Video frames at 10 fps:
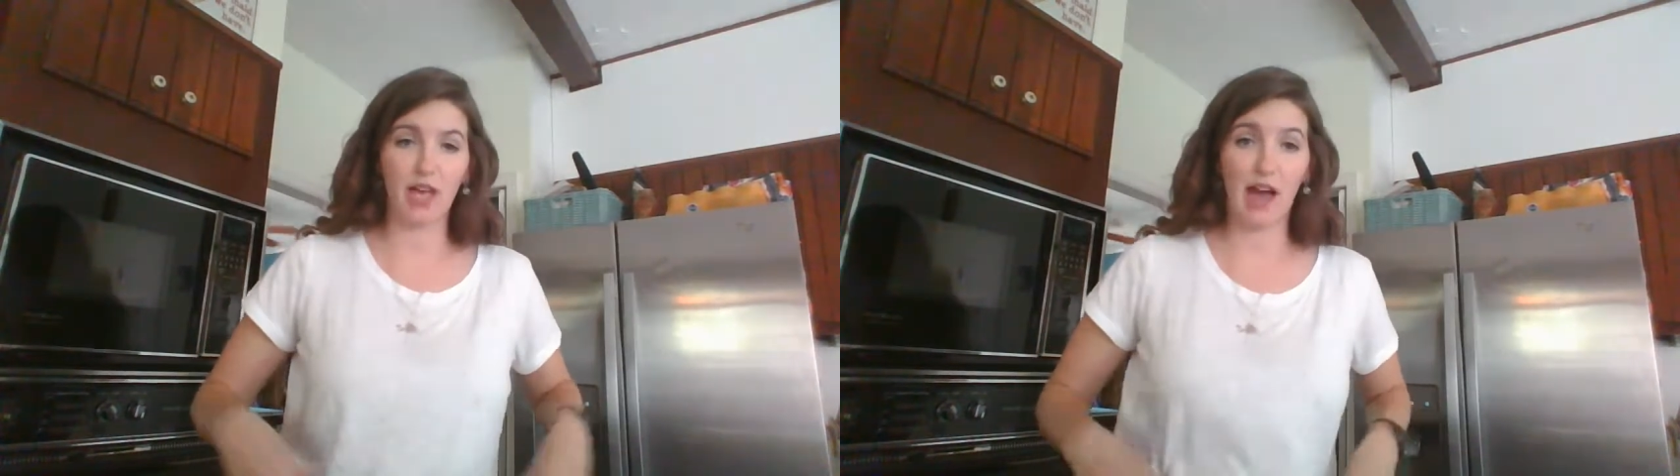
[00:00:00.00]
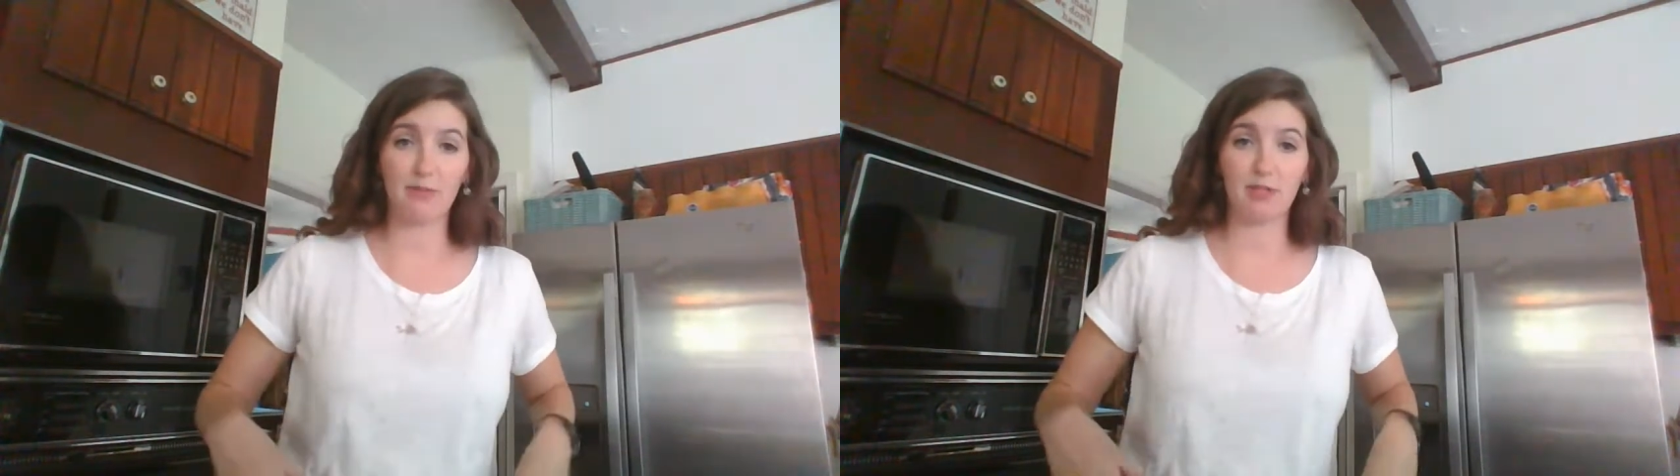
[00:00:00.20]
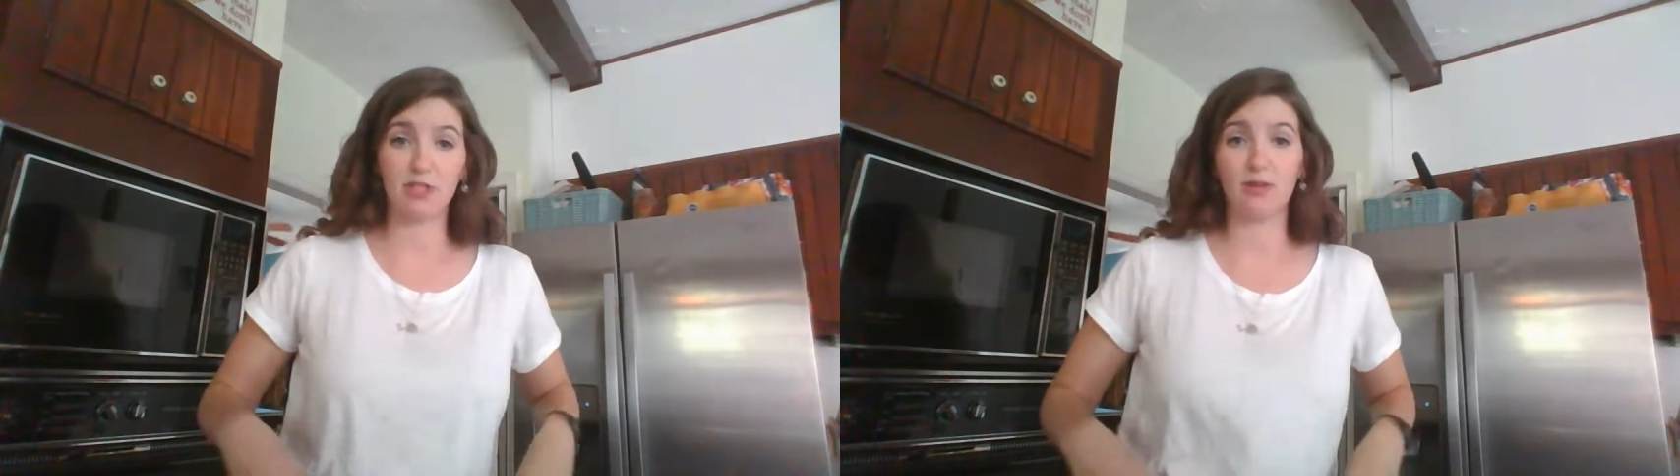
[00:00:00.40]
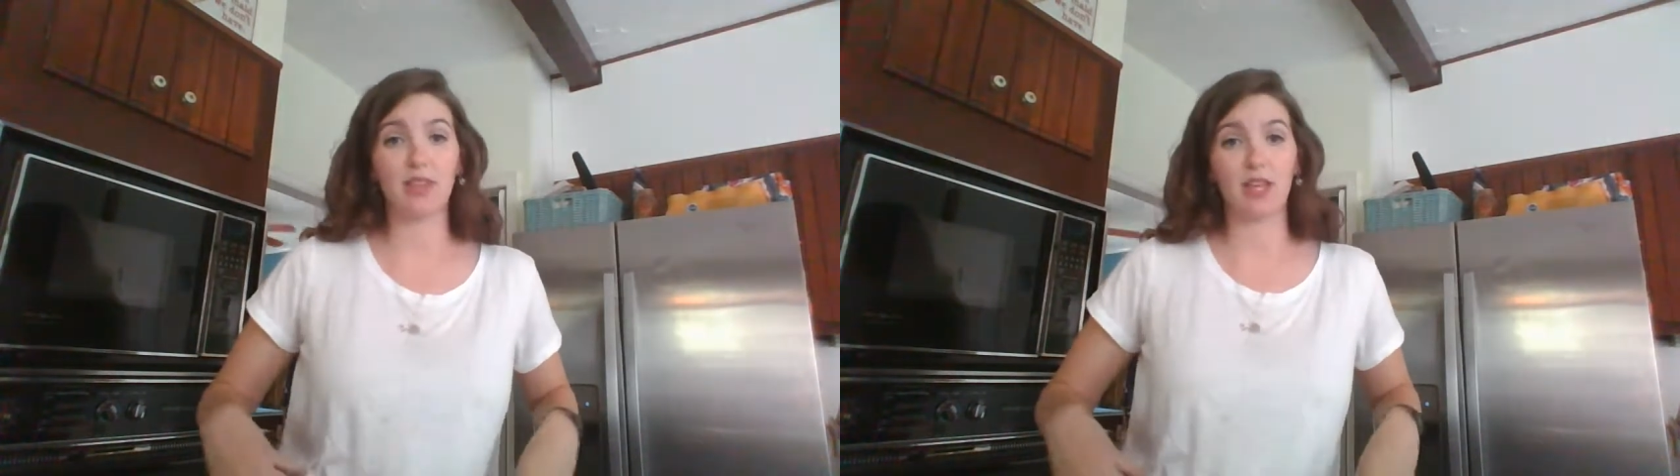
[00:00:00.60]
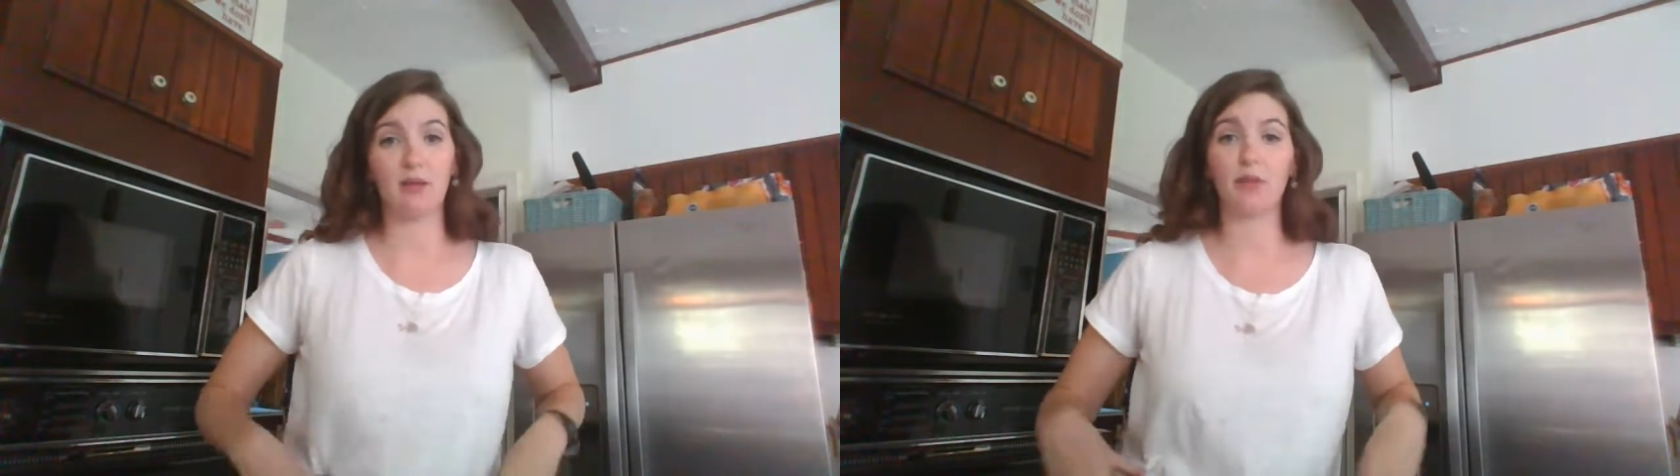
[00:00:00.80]
abs and doing
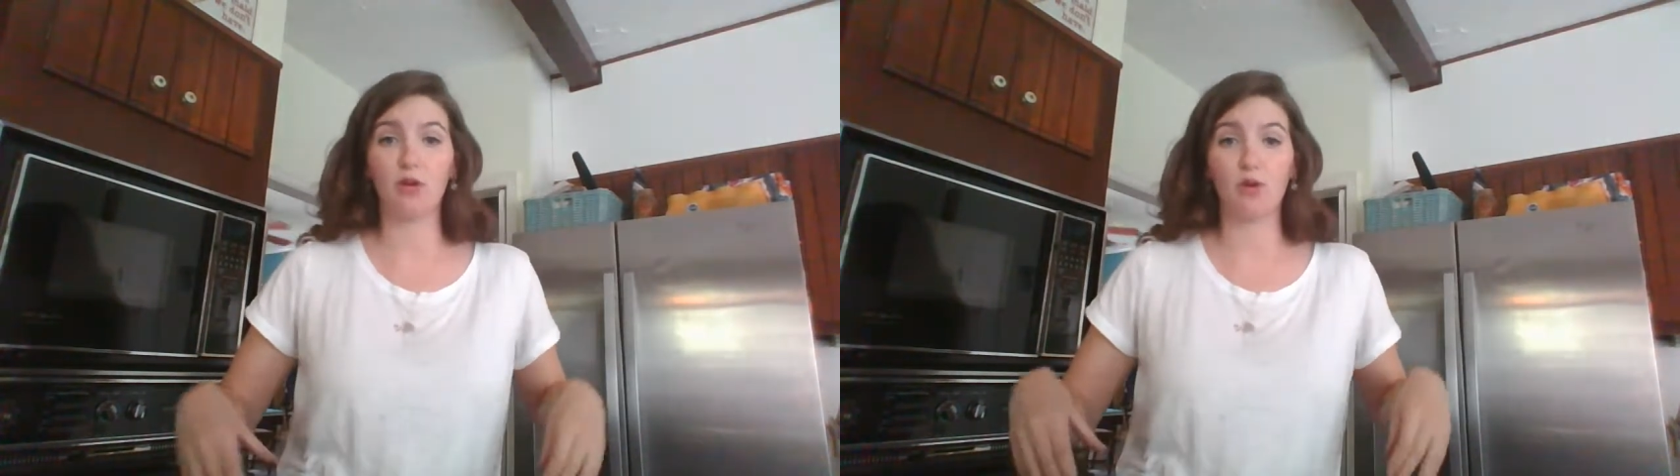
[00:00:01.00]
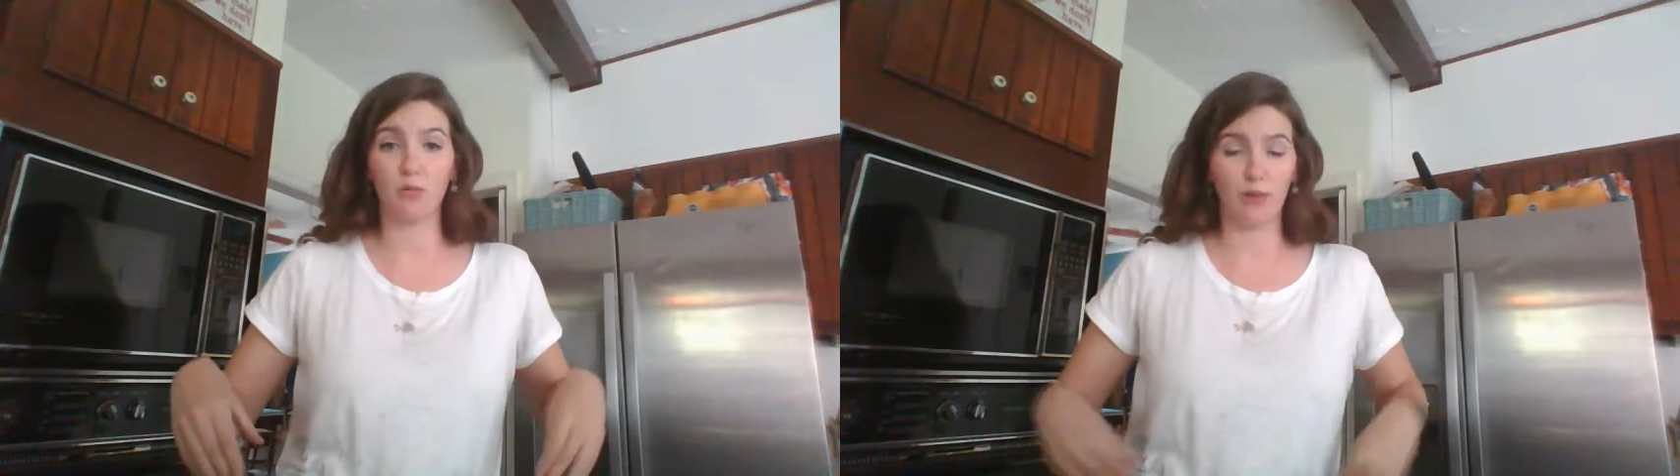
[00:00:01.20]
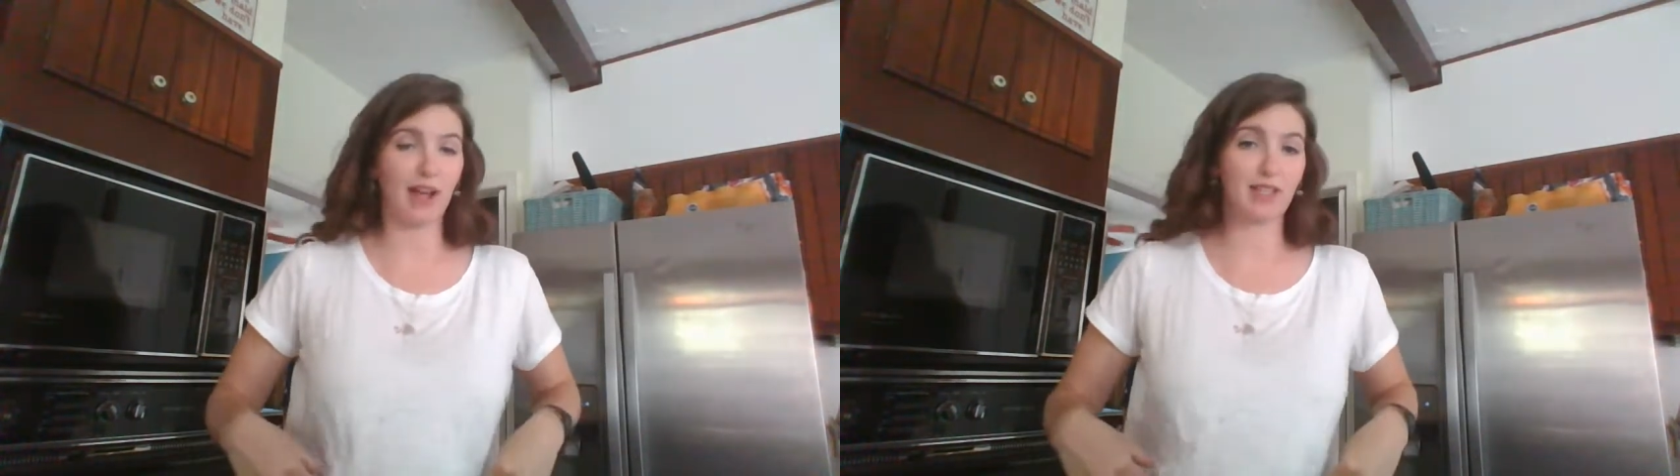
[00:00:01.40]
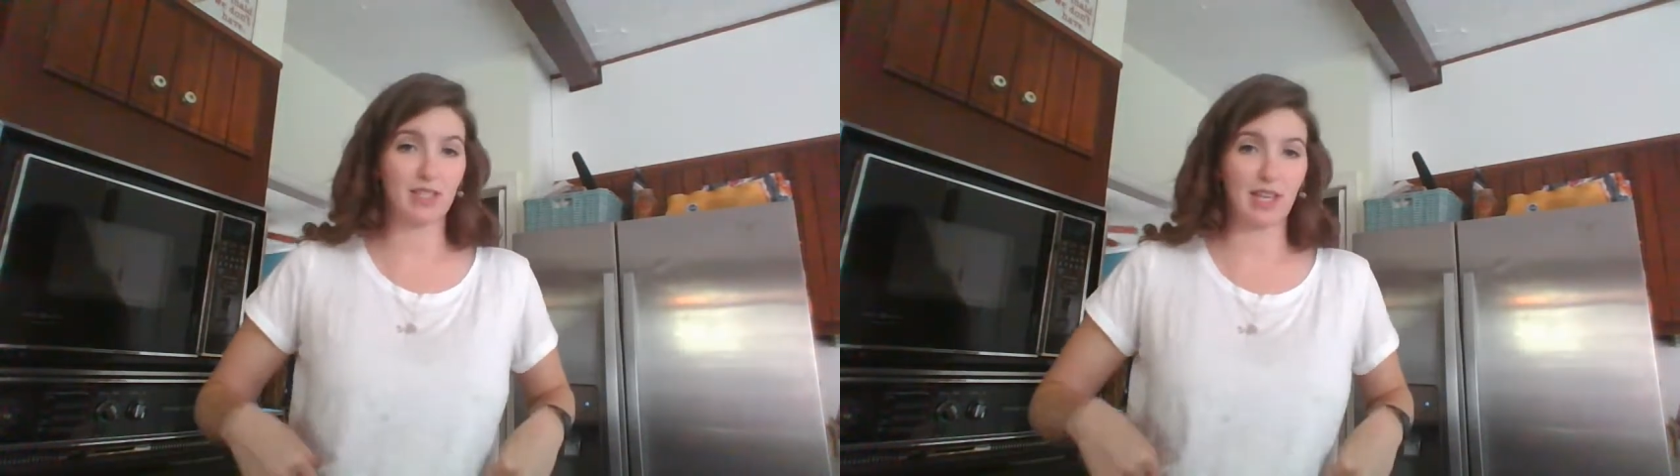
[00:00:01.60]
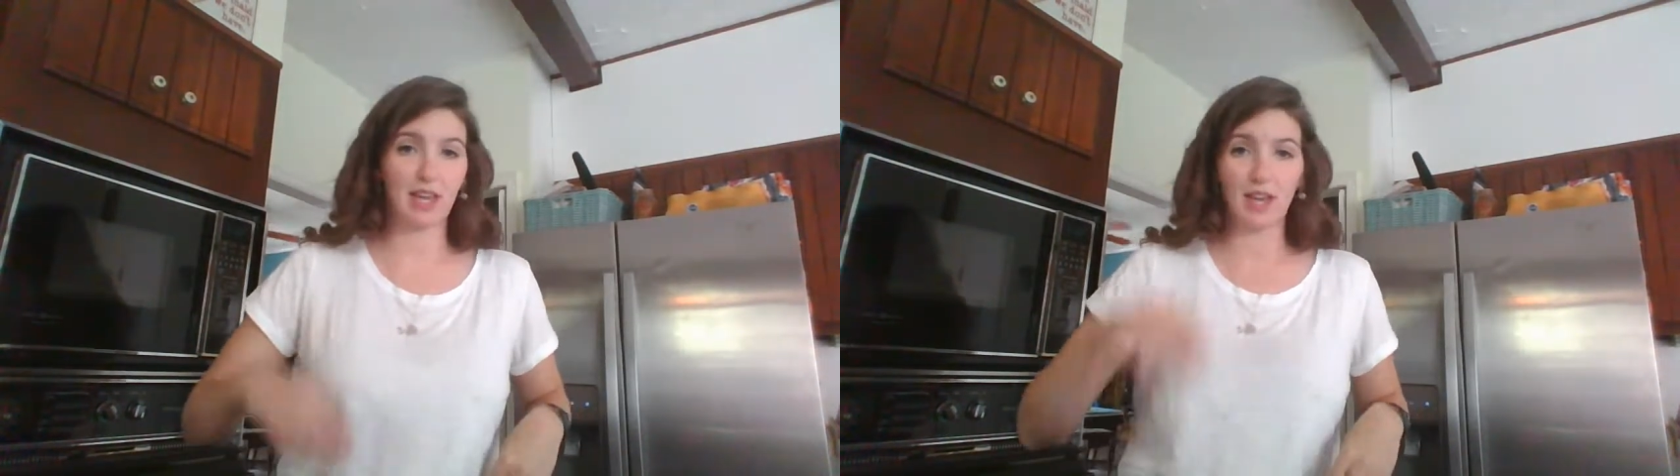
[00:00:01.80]
them
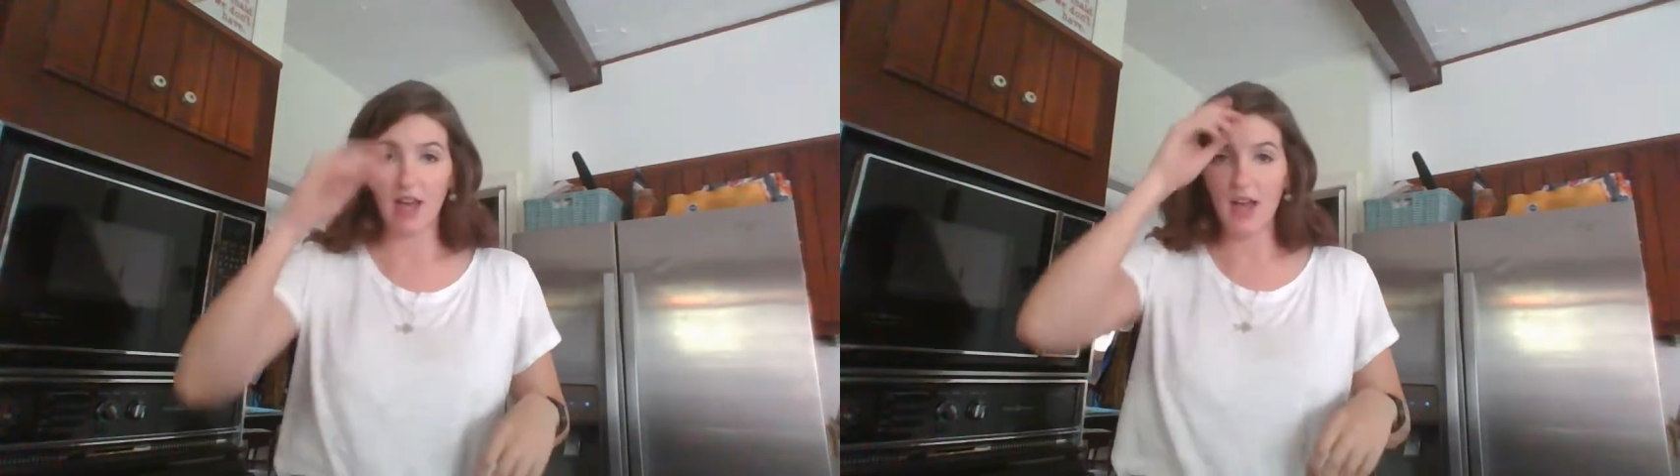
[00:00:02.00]
correctly.